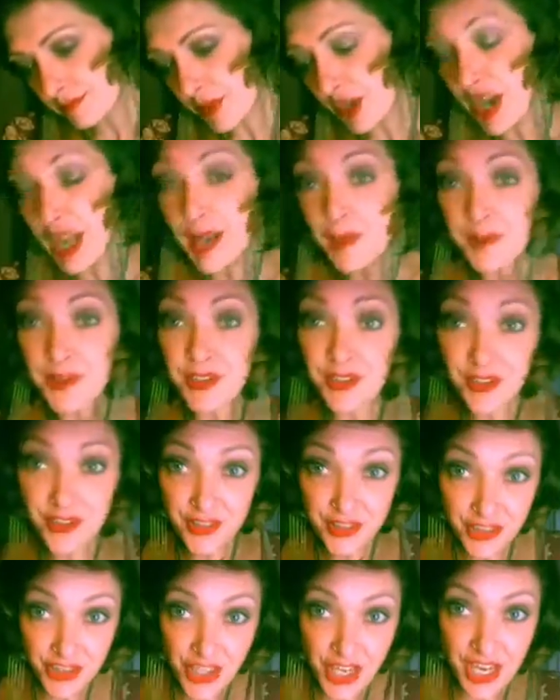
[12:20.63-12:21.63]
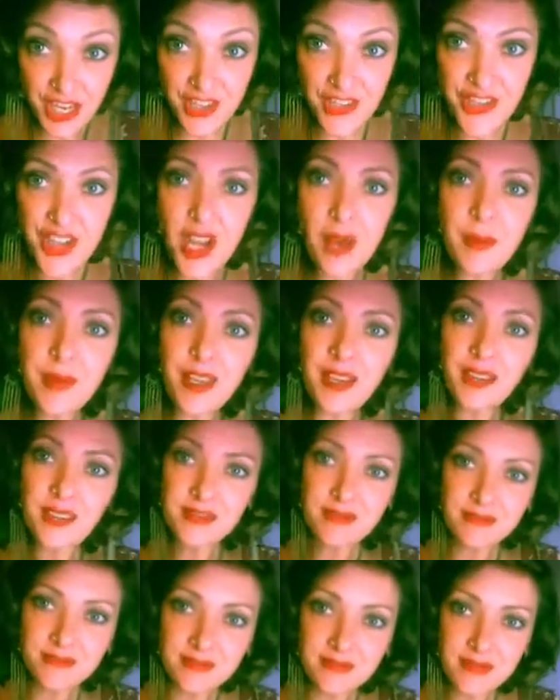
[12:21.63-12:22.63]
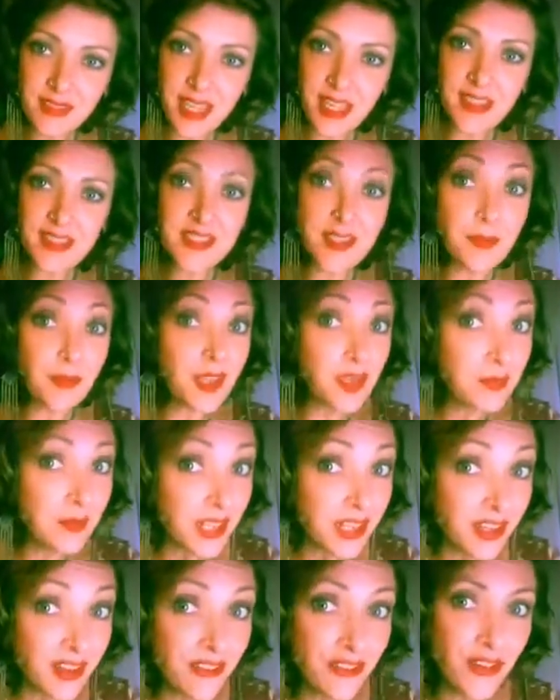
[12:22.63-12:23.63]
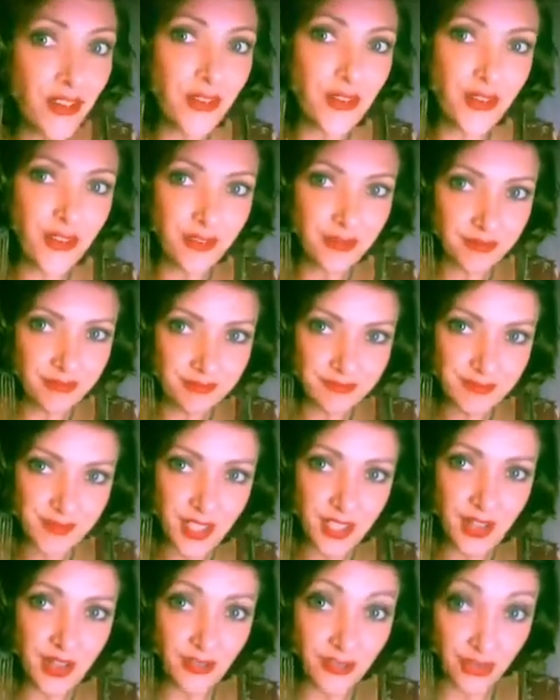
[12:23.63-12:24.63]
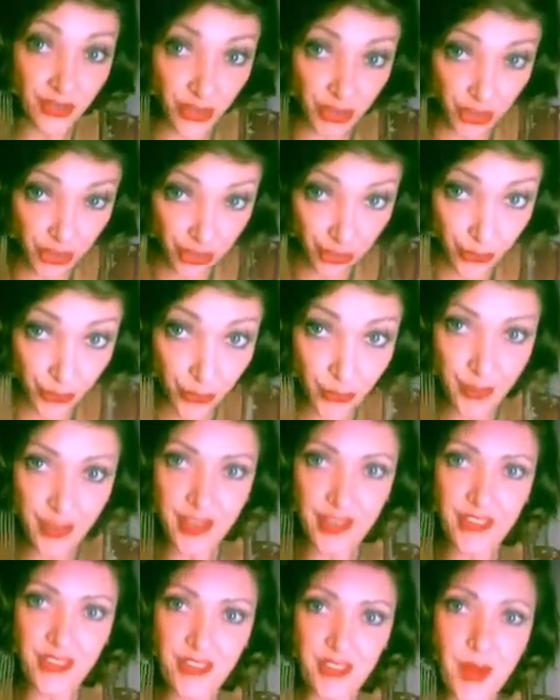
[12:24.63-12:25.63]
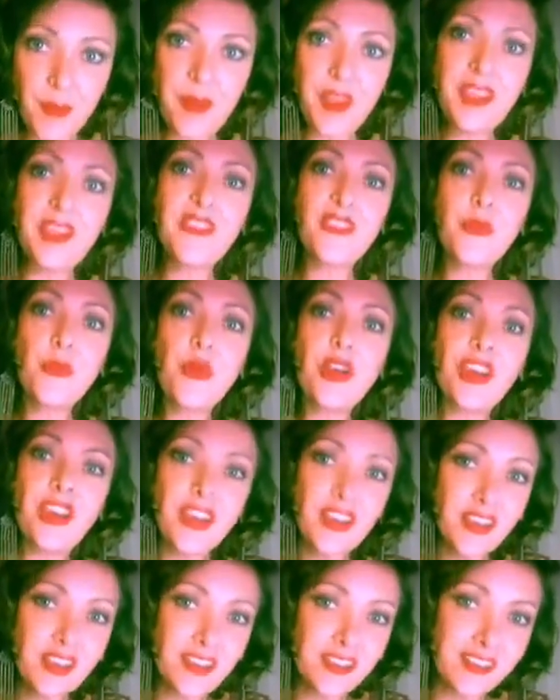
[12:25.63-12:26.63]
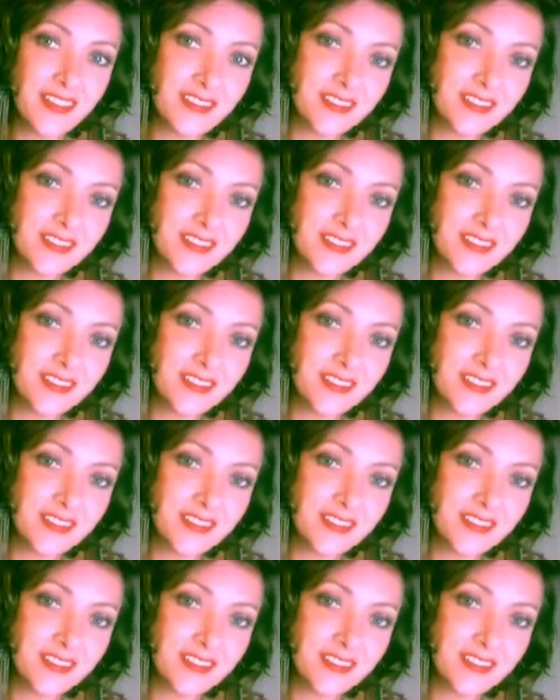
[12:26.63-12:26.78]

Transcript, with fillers: perhaps there's a change coming and something meaningful, you know, for you is coming its way.